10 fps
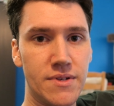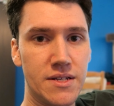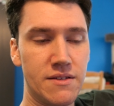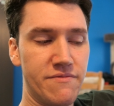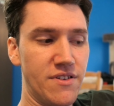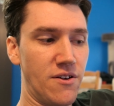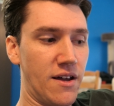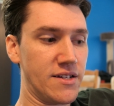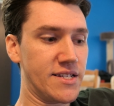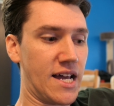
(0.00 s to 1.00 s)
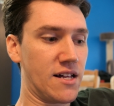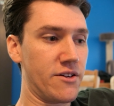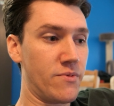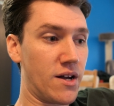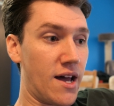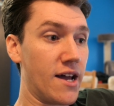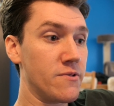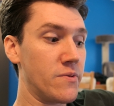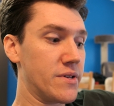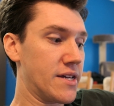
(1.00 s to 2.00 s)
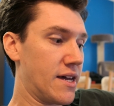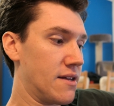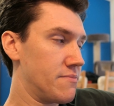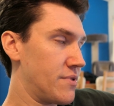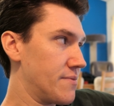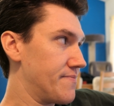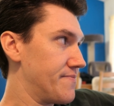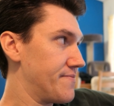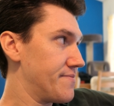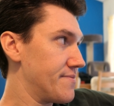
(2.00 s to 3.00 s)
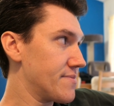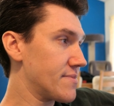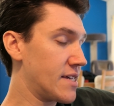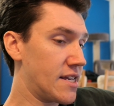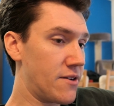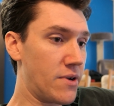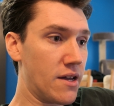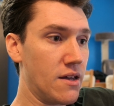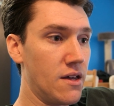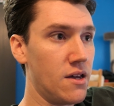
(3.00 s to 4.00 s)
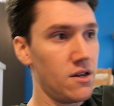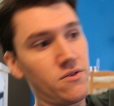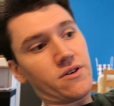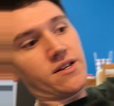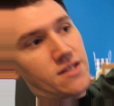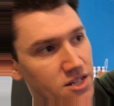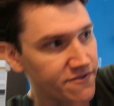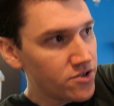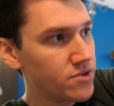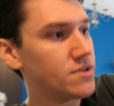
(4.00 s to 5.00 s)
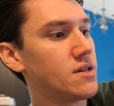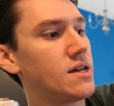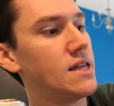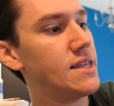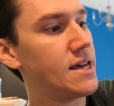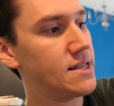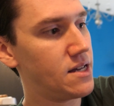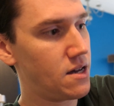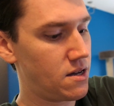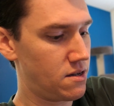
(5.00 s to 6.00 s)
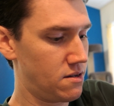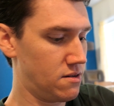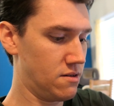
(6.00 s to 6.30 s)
and figure out exactly what kind we want to get. But anyway, we're going to eat this food and then uh,